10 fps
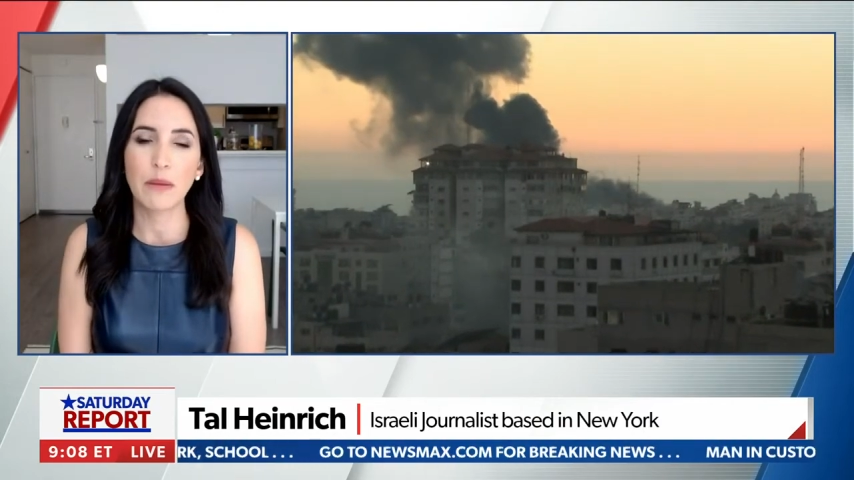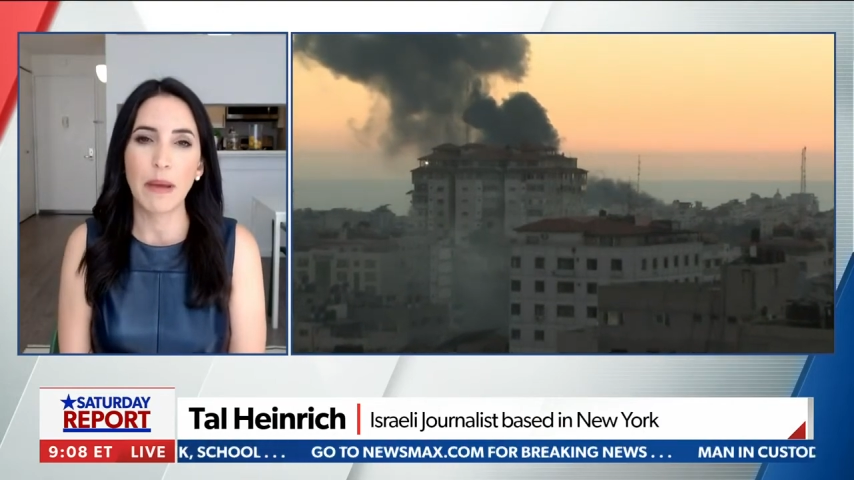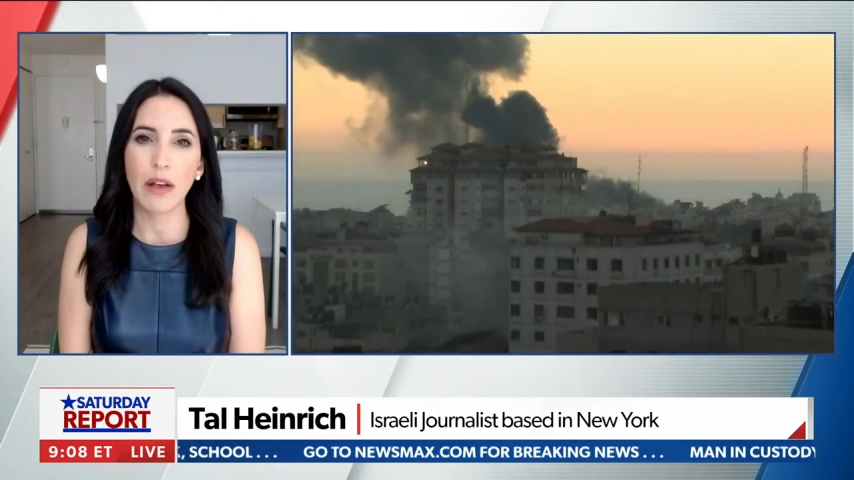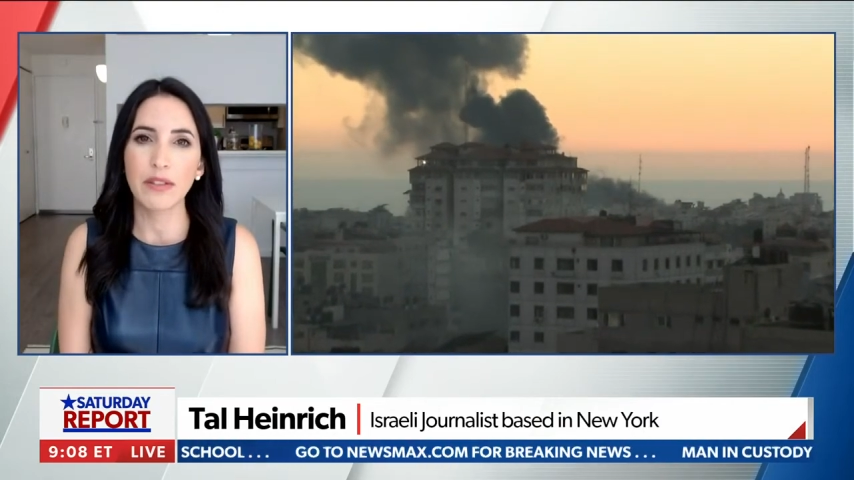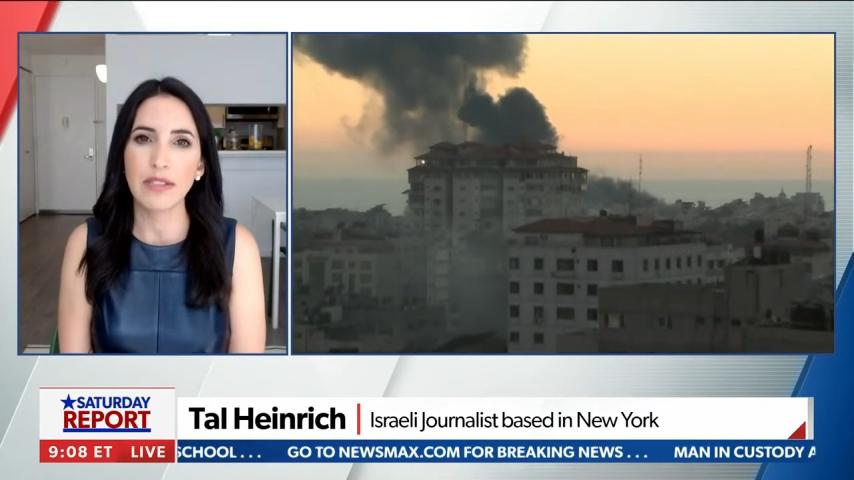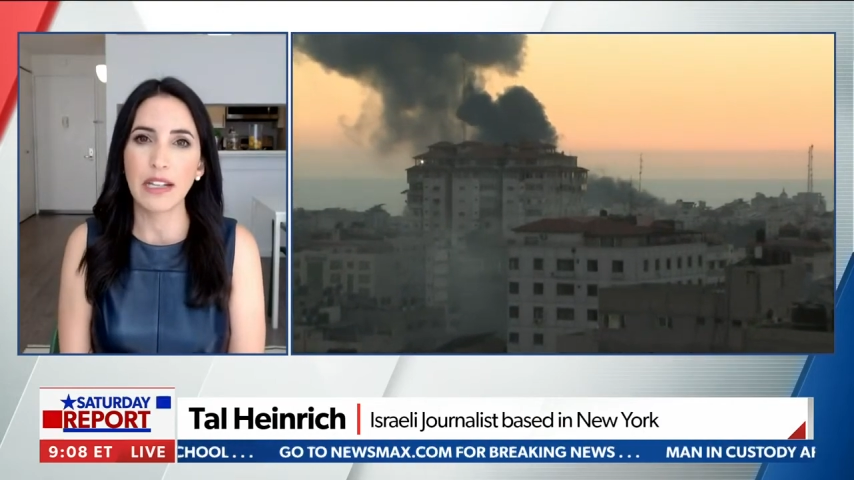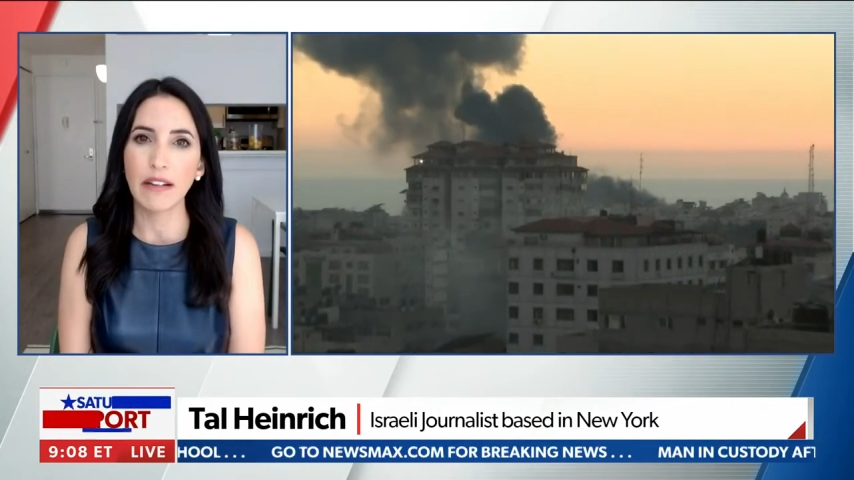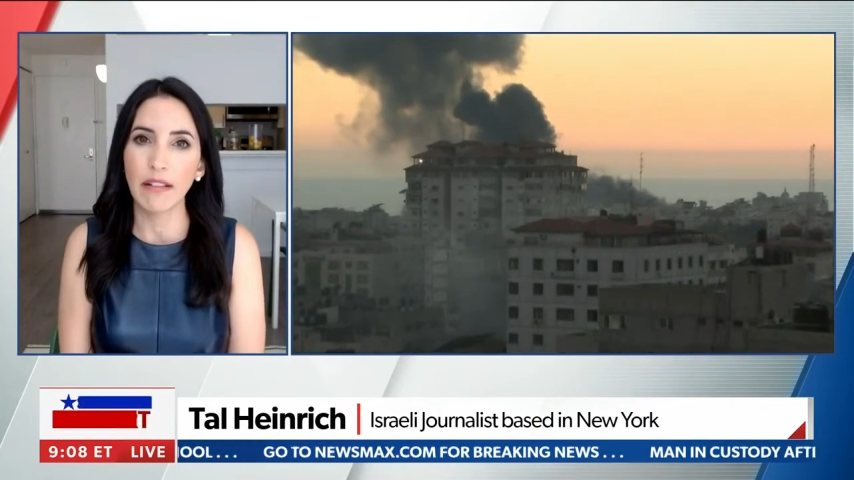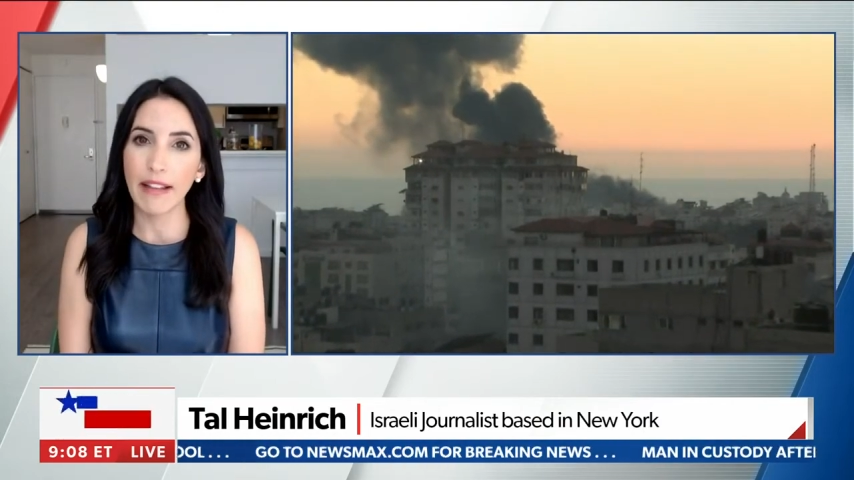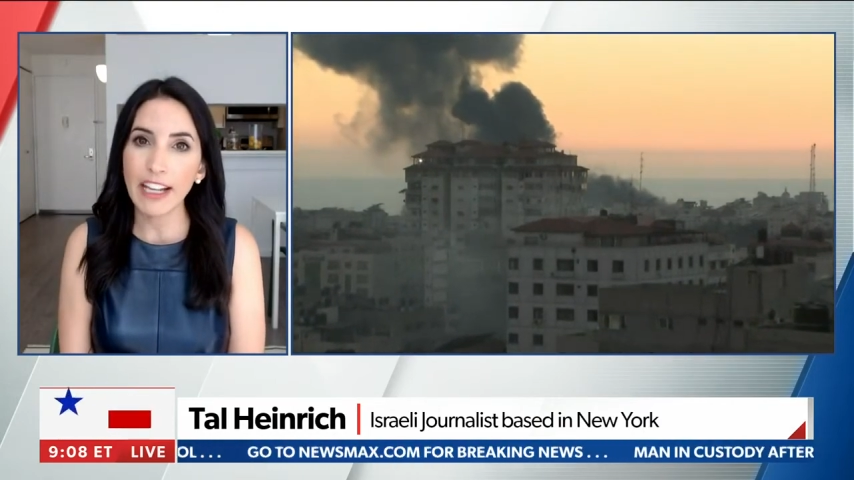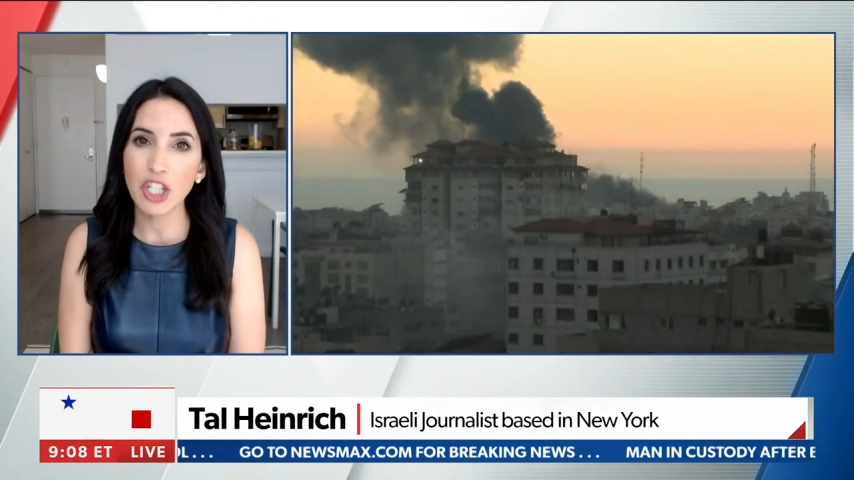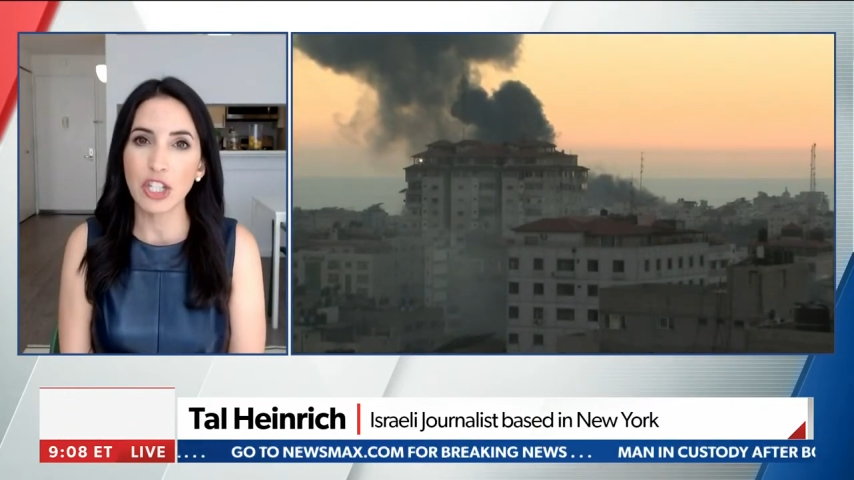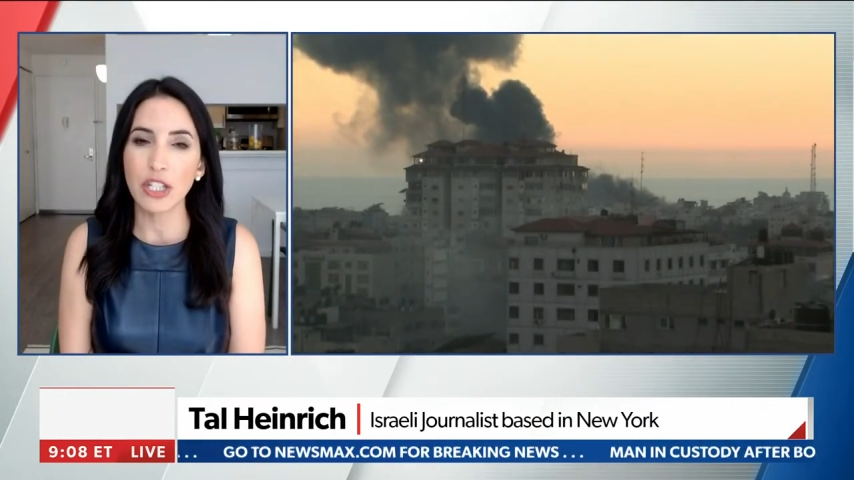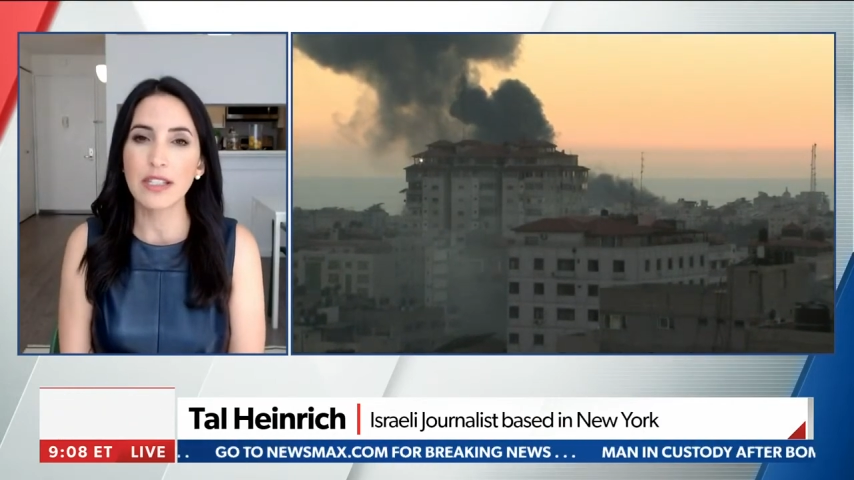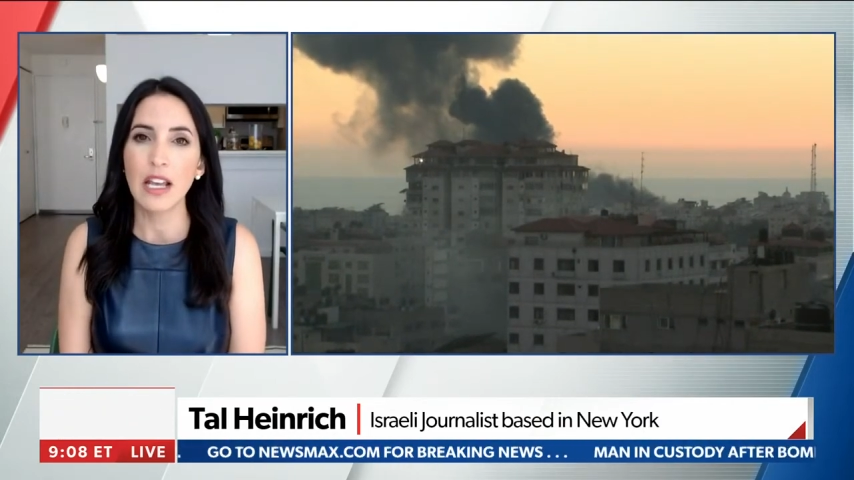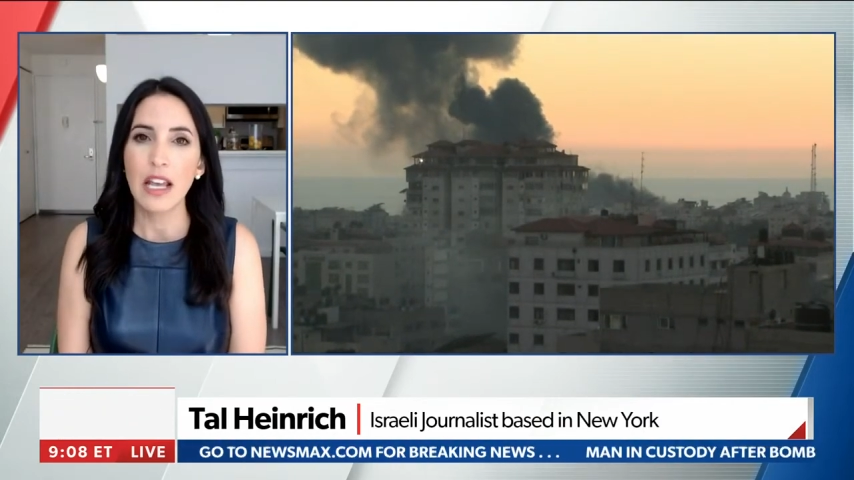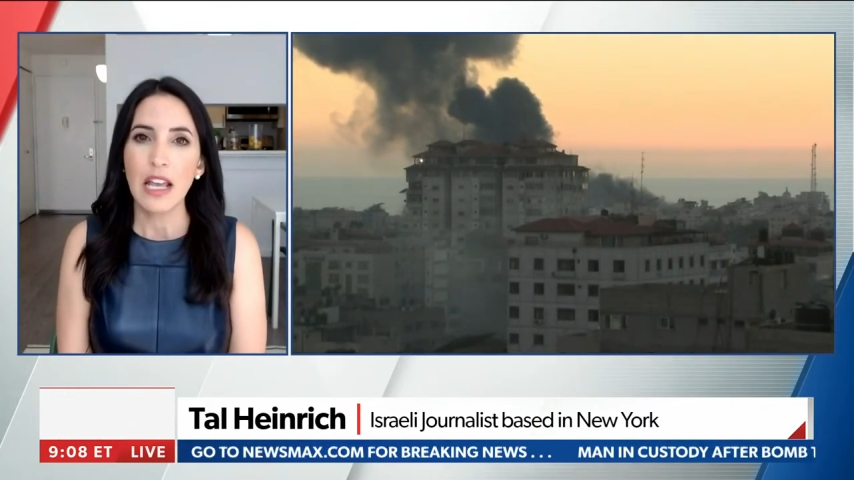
the Palestinian elections.